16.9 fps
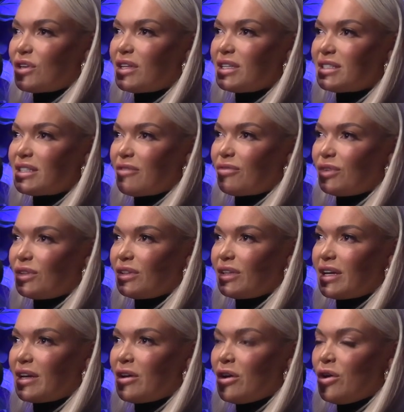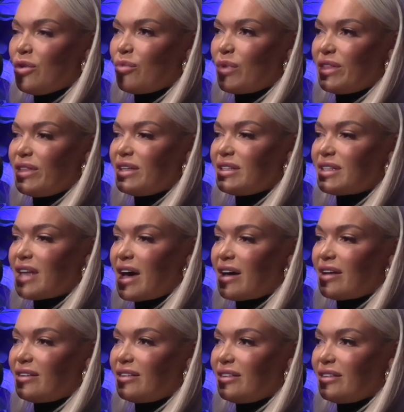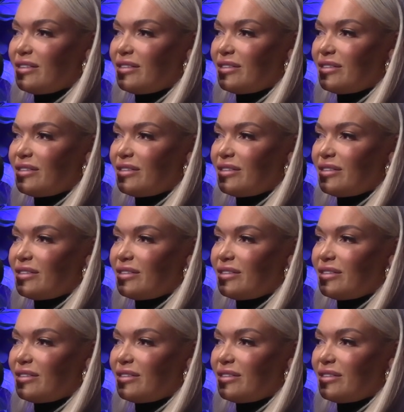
So there's definitely, when there's that,